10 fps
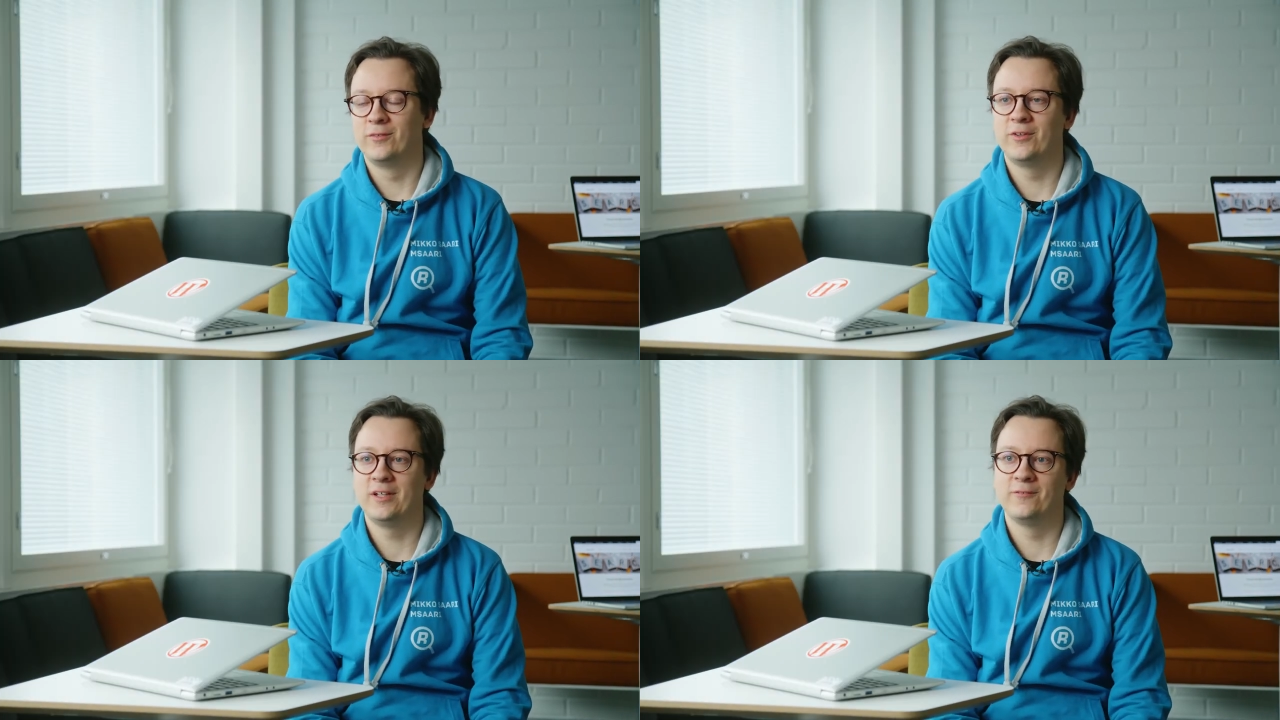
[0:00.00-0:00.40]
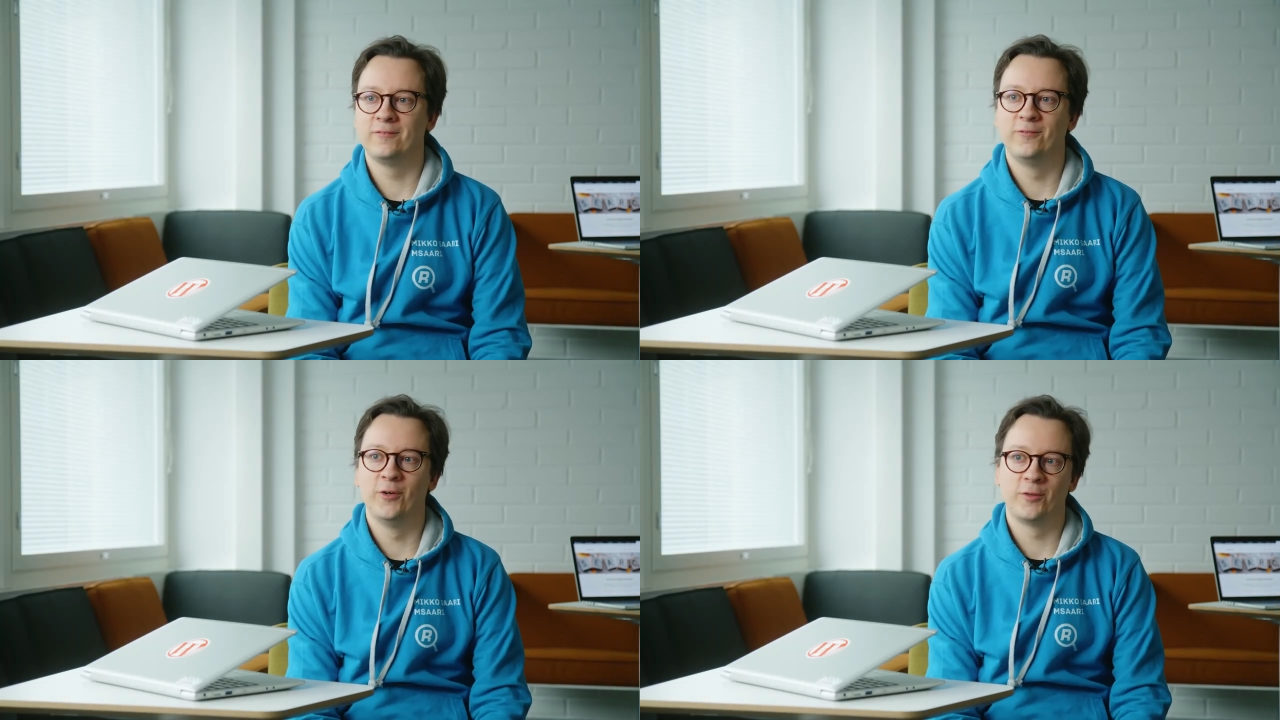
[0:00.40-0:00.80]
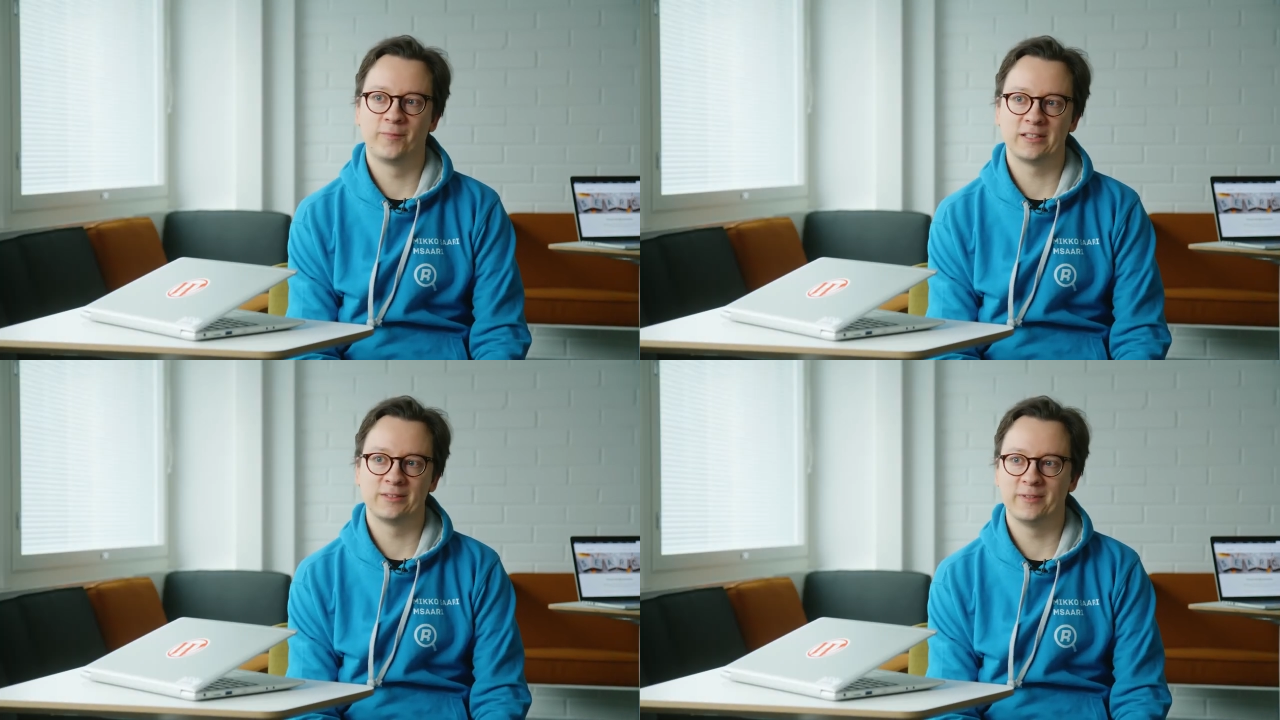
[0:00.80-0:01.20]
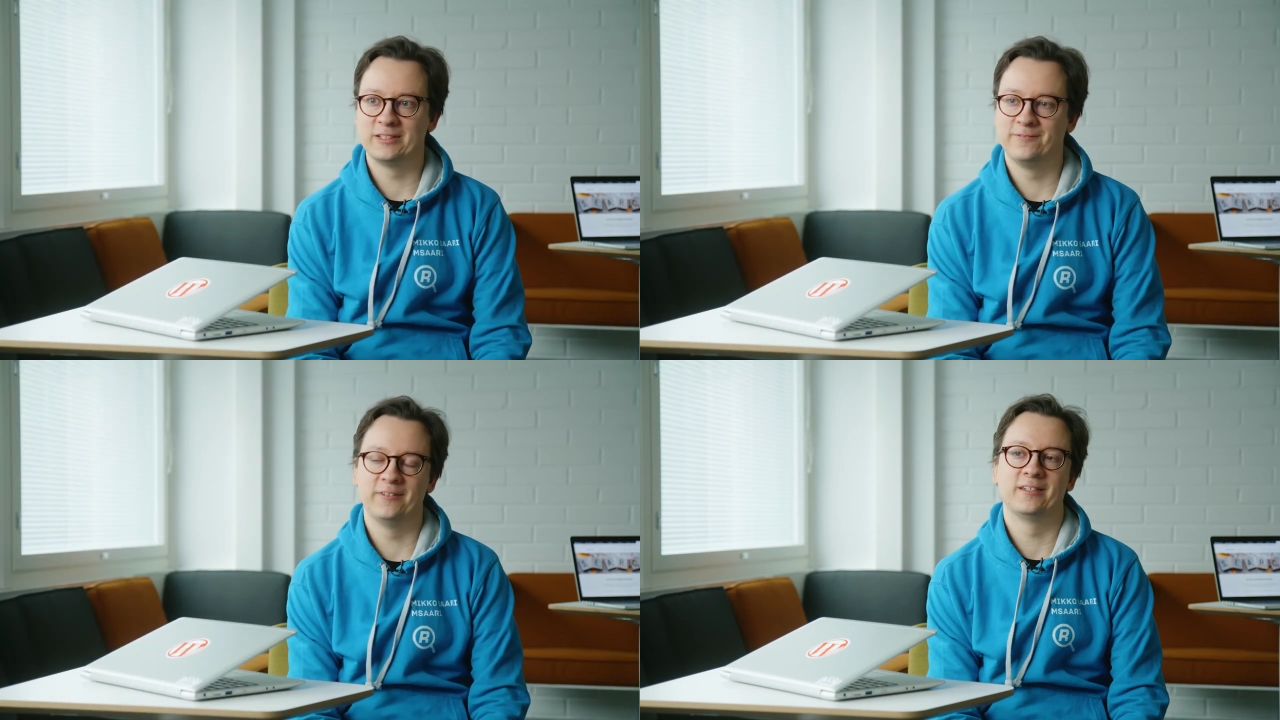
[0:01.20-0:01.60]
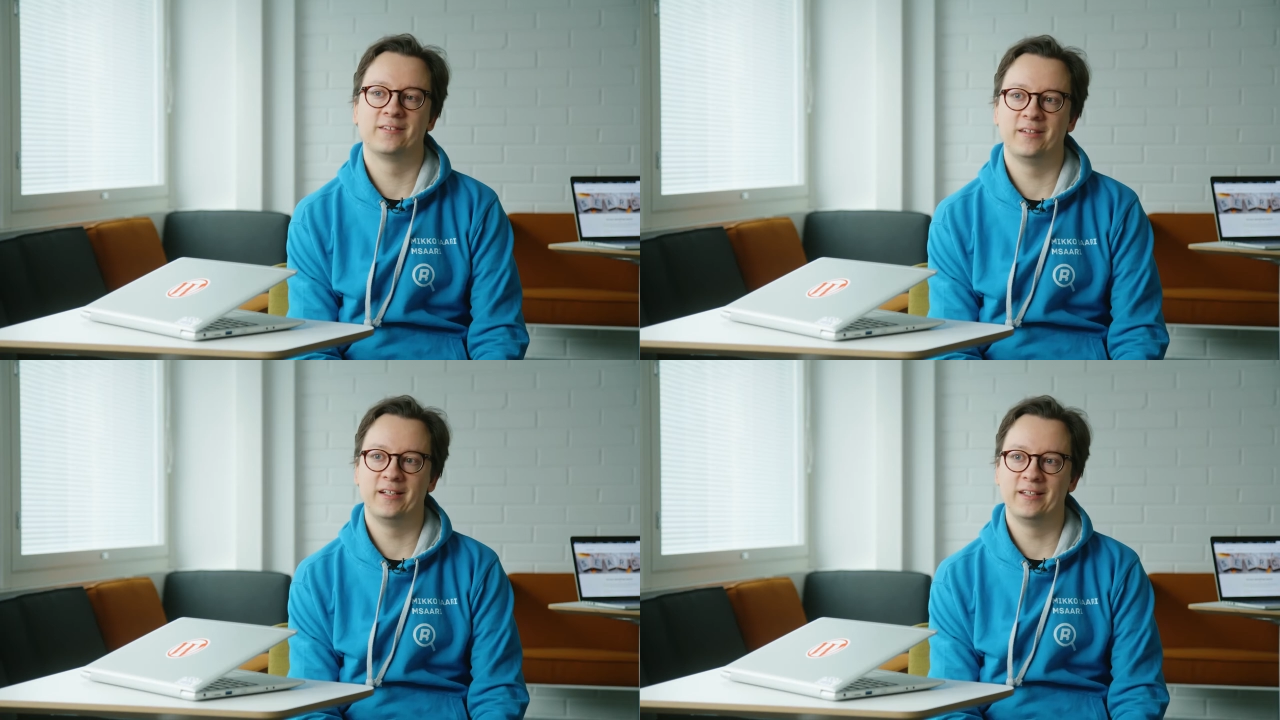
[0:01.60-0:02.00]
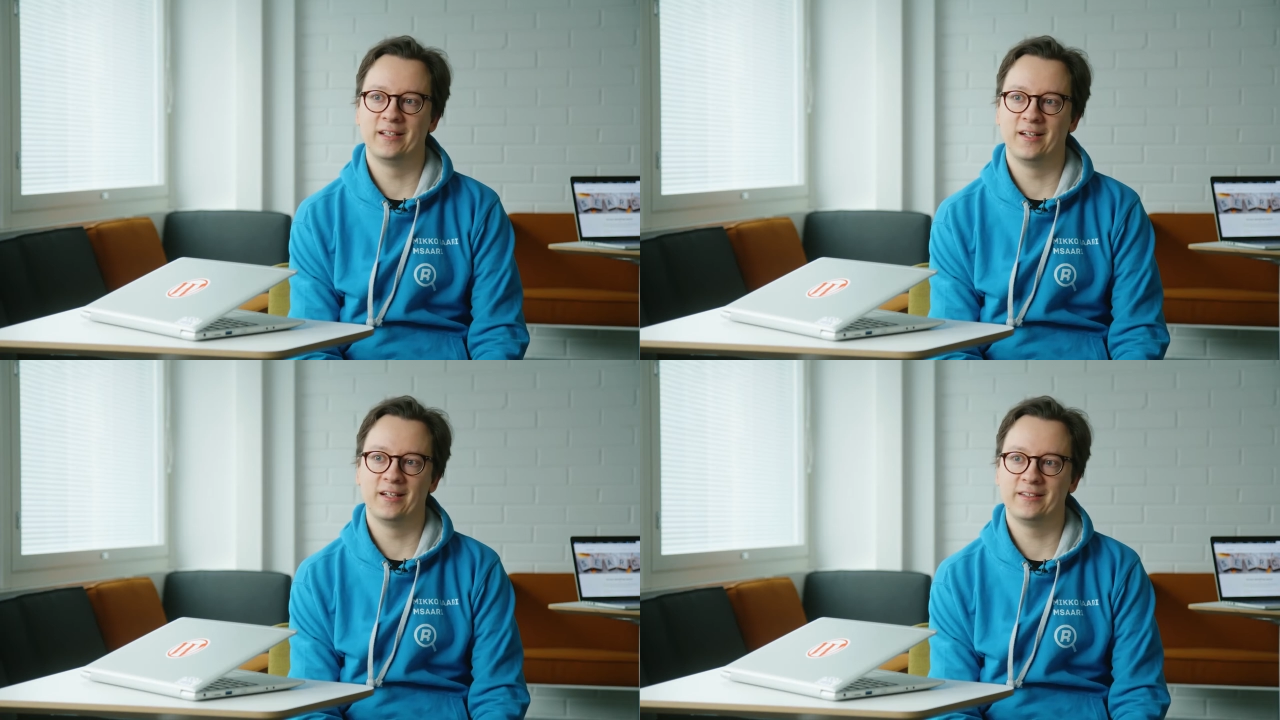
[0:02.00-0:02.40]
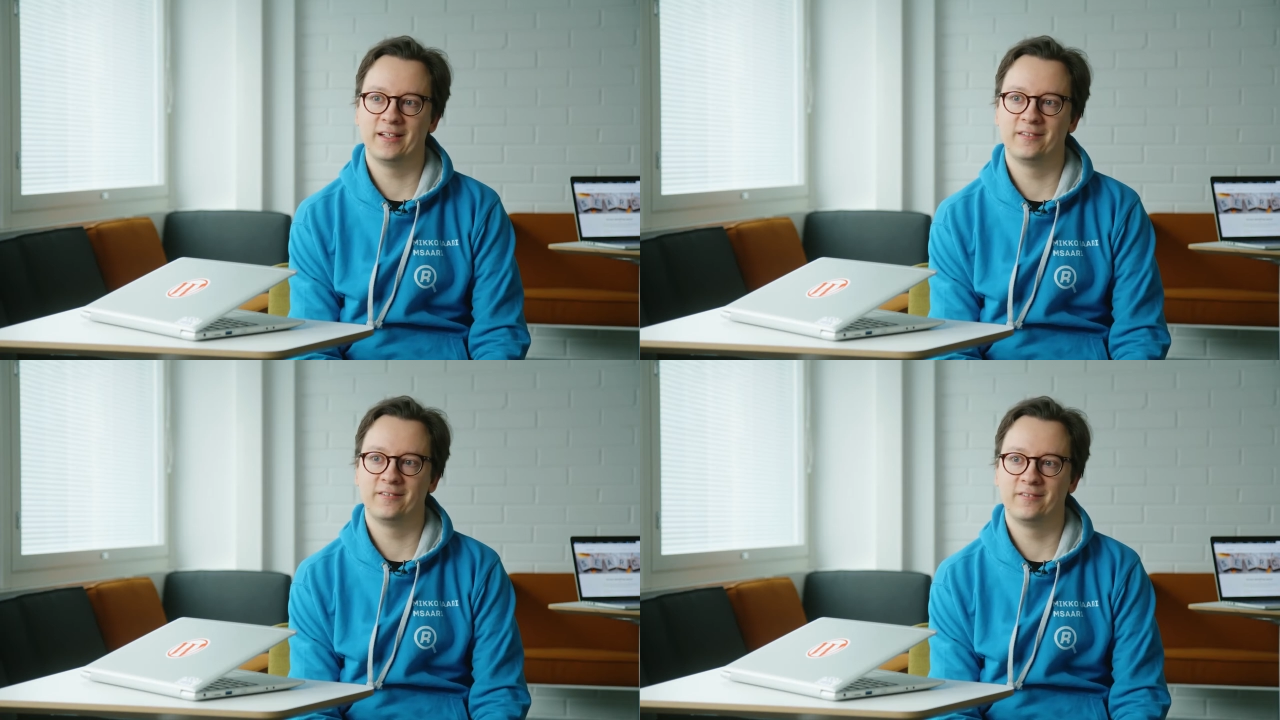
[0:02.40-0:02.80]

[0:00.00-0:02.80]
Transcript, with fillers: nothing WordPress specific, anything like that.